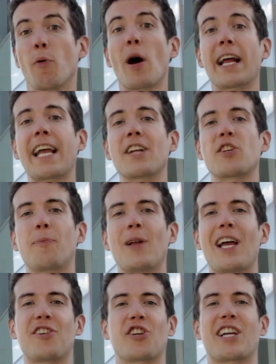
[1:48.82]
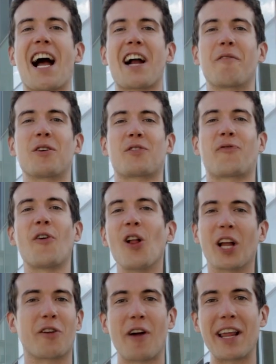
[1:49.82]
If you want to catch a play, Chicago is
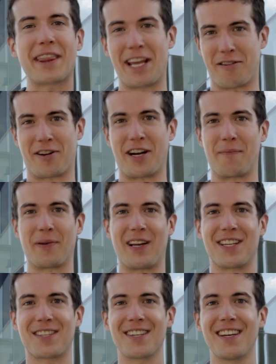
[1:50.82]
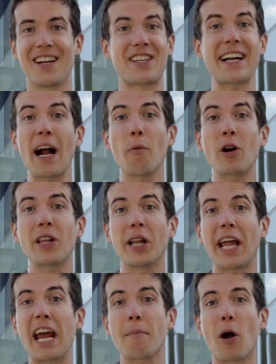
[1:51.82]
full of great theater companies. Check out one of
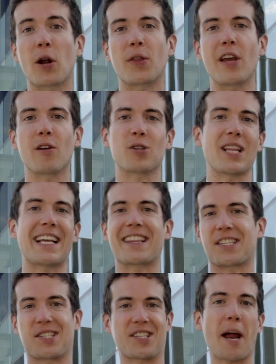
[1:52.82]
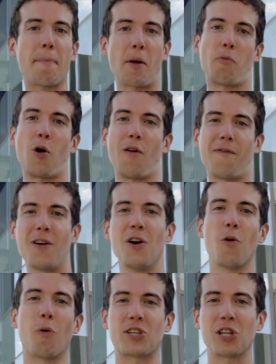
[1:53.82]
the landmark theaters, like the Steppenwolf,
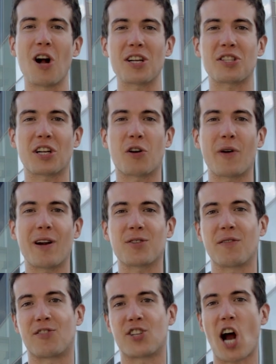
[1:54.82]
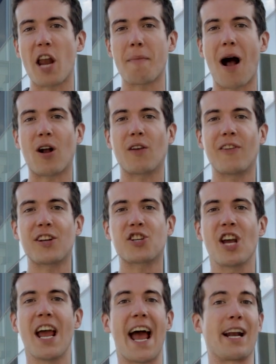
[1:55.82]
which launched the careers of John
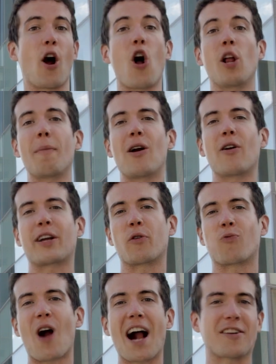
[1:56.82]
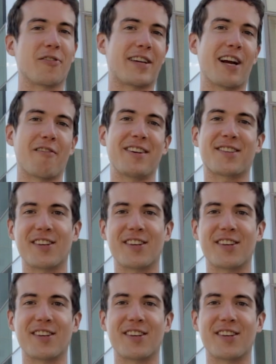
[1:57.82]
Malkovich and All-American rocker Gary